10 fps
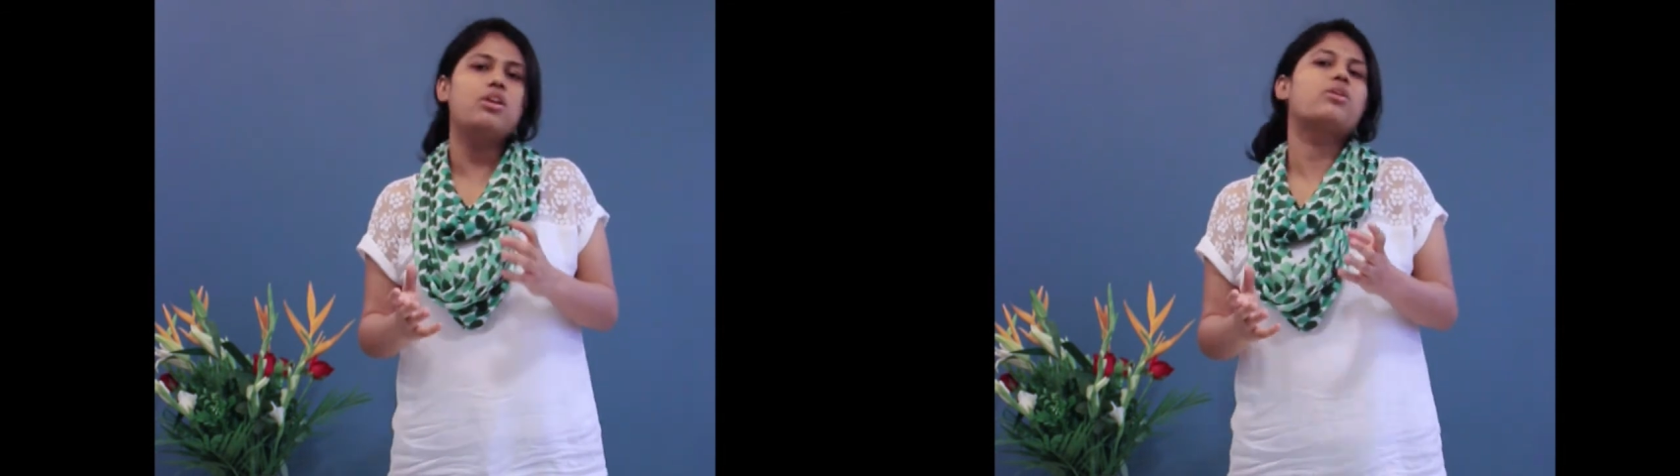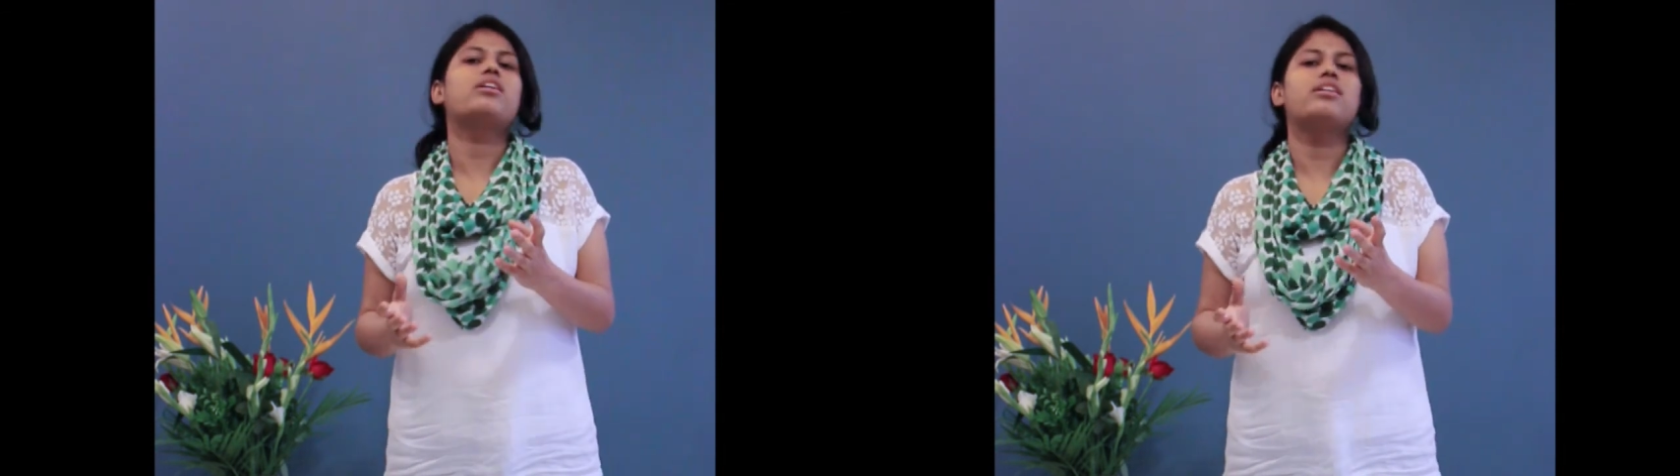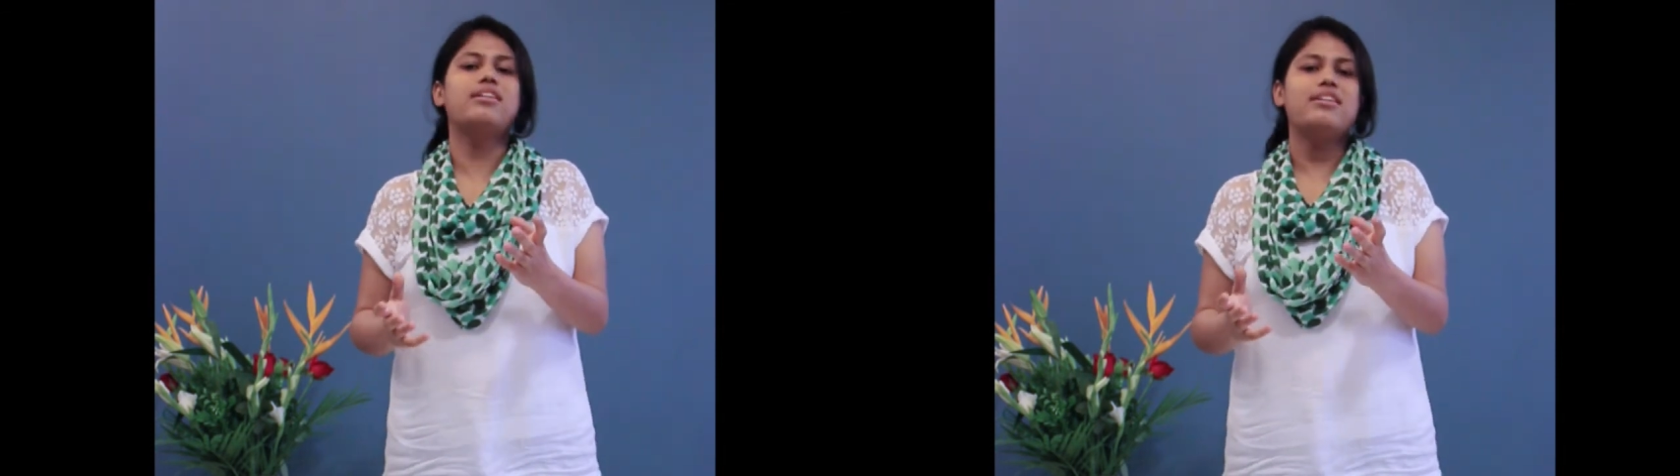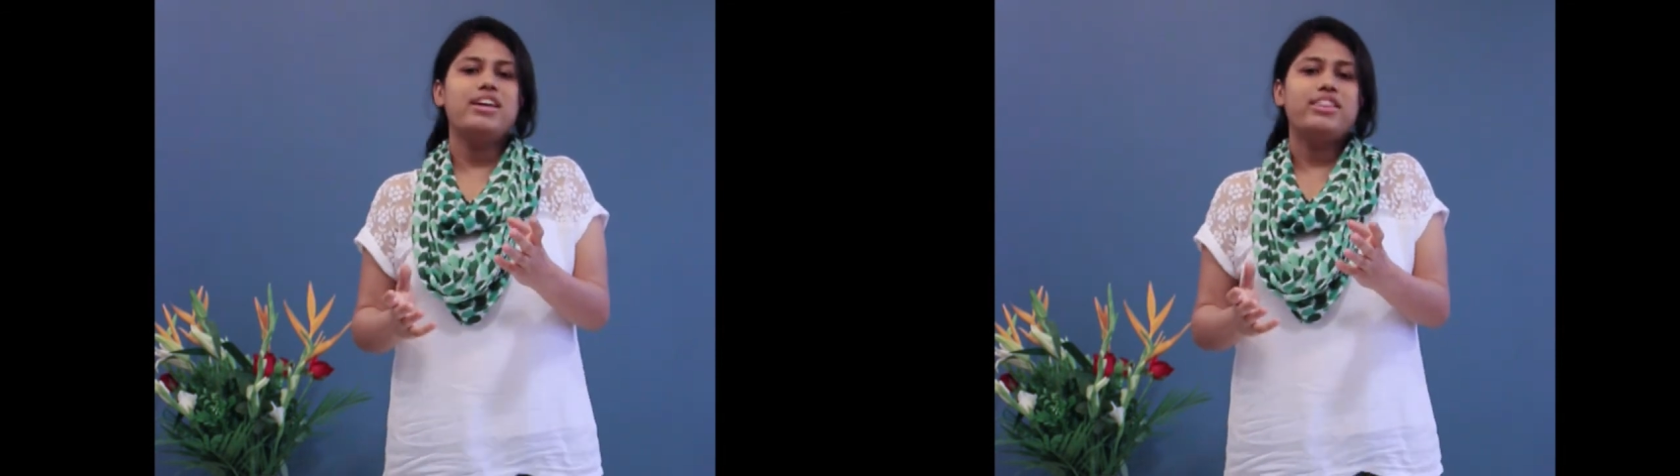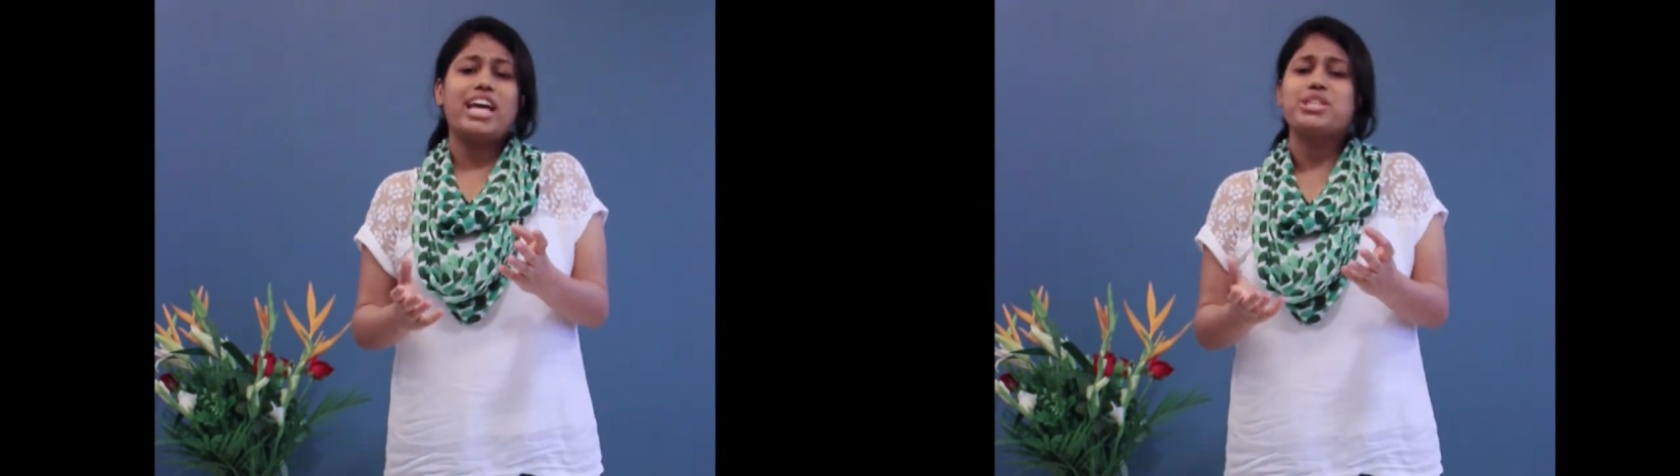Look,
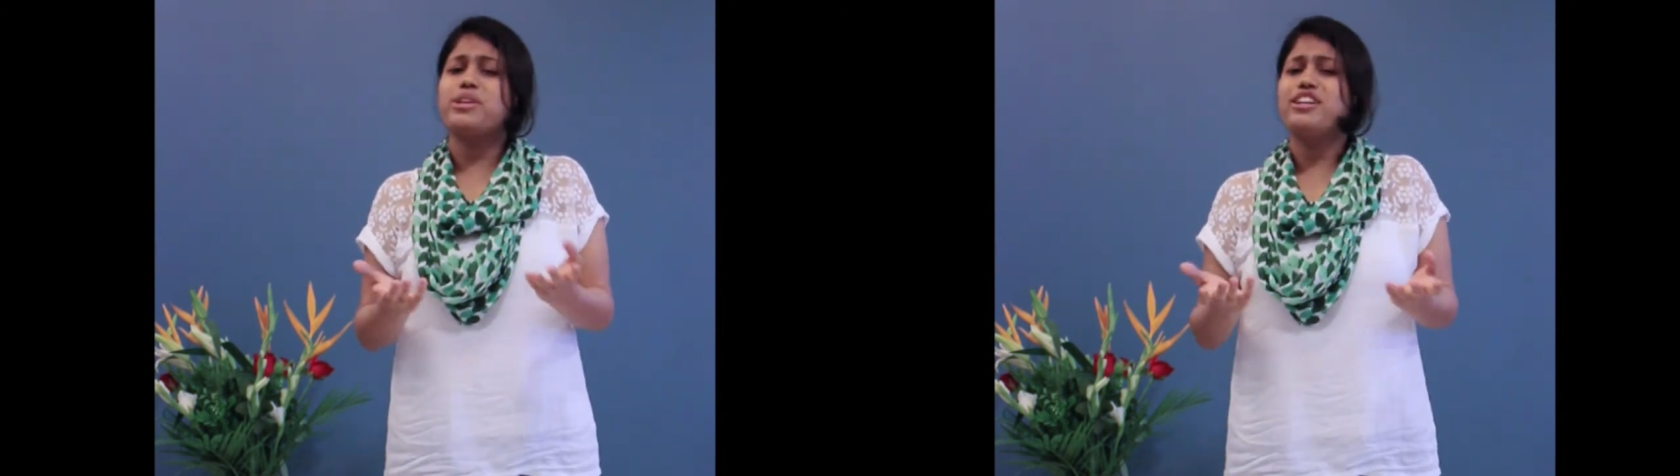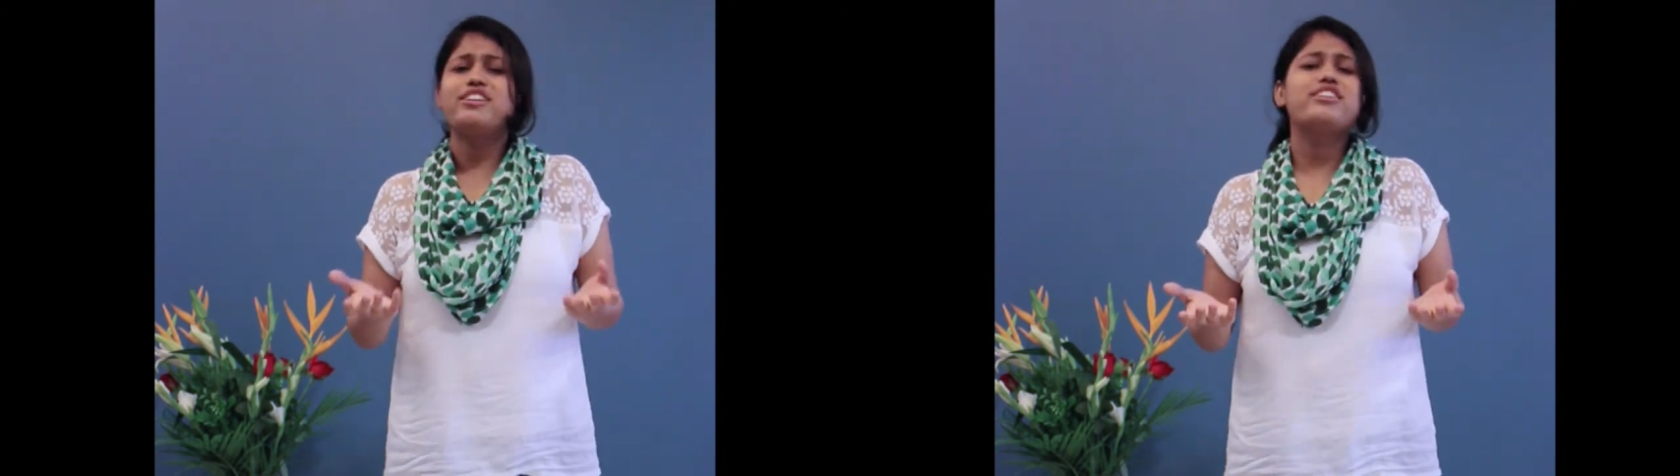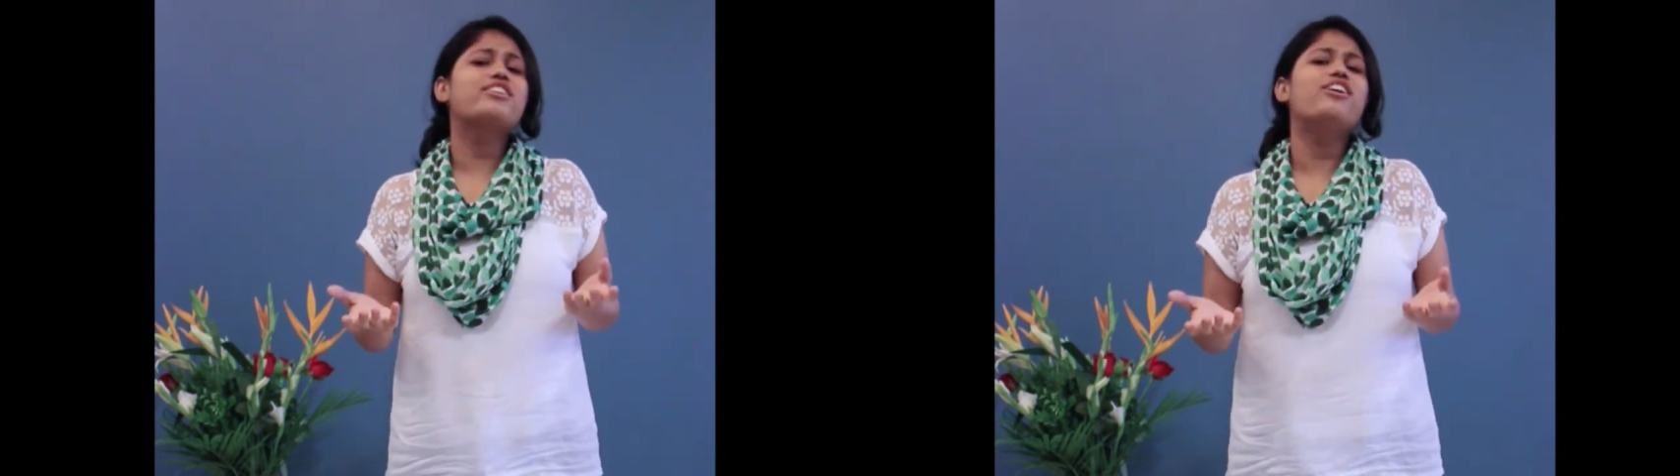that's where a little